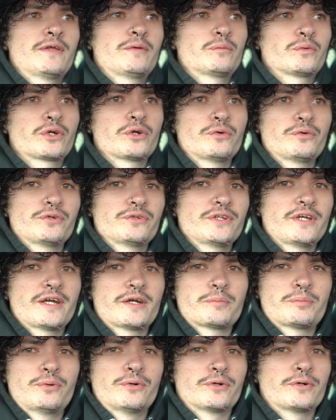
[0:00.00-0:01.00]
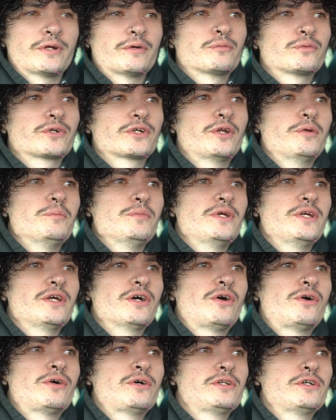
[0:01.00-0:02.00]
Then we're going to the airport, and we're gonna meet
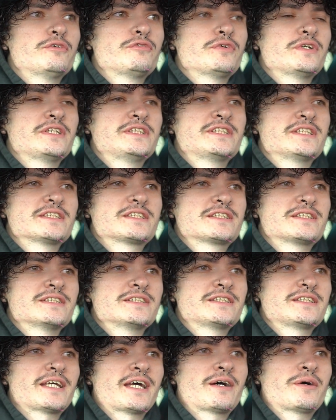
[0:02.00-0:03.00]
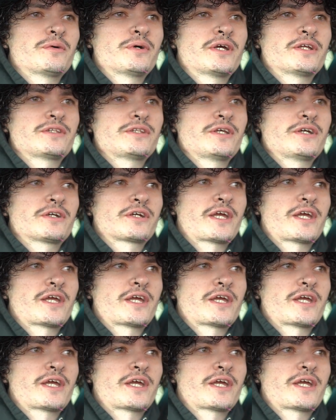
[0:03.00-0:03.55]
all of Existence out at their